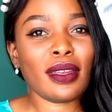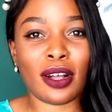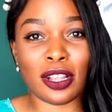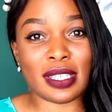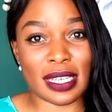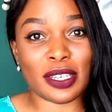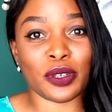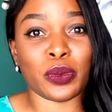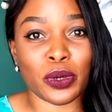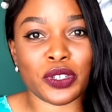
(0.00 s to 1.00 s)
closet,
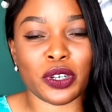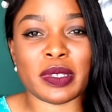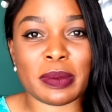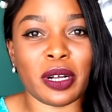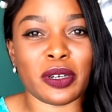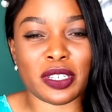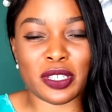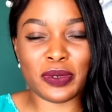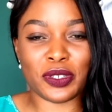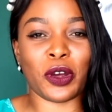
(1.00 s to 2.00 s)
your wardrobe smell good as
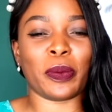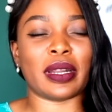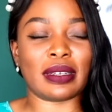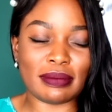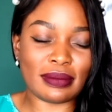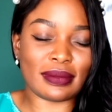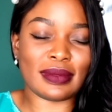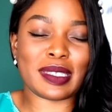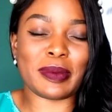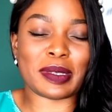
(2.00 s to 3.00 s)
soon as you open it. It
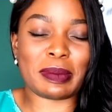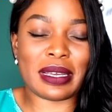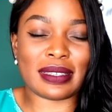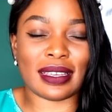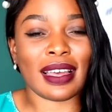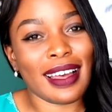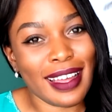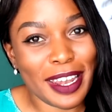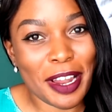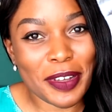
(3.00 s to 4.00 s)
smells amazing.
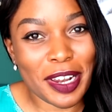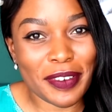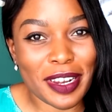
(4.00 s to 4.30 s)
Love it, love it,